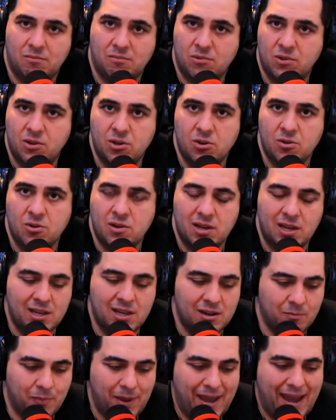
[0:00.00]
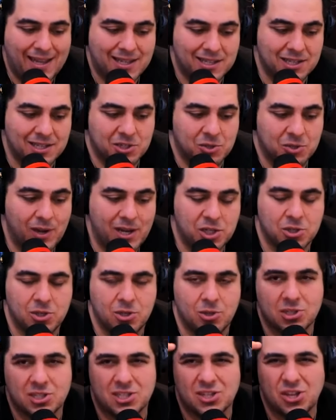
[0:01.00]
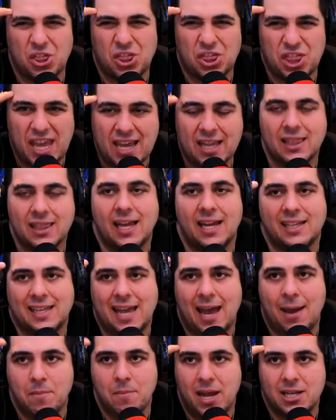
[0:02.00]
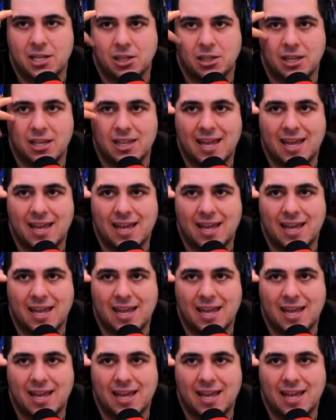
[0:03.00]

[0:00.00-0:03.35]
you're in a bad situation, you still think like that mentally.